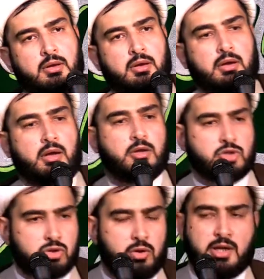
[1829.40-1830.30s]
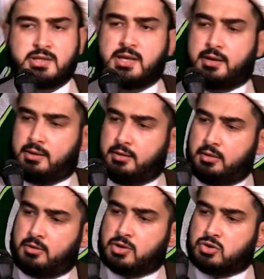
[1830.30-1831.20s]
And the story is that
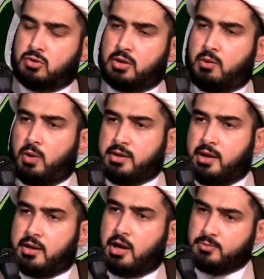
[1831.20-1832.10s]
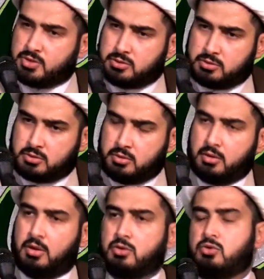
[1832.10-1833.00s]
Rasulullah one day comes
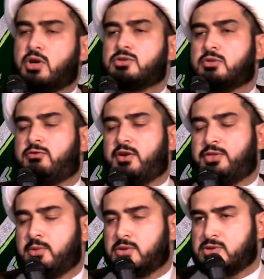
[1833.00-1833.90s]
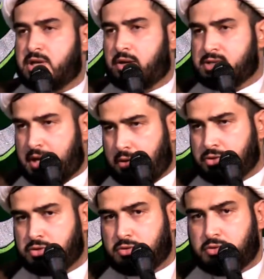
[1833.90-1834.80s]
to Fatima al-Zahra's house,
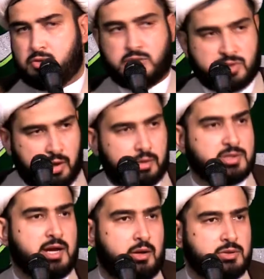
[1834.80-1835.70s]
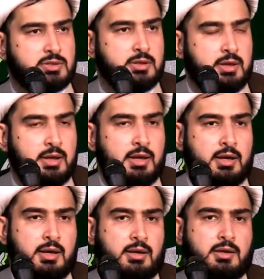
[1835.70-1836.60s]
to his daughter's house,
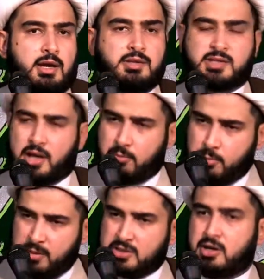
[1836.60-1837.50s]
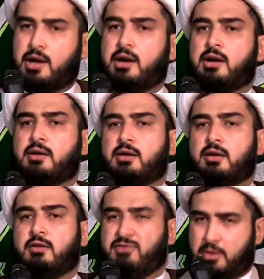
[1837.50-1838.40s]
and said, I'm a bit tired,
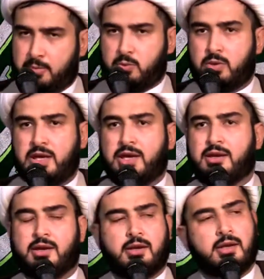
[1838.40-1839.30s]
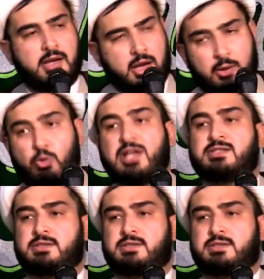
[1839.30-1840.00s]
I feel a bit weak, can I rest?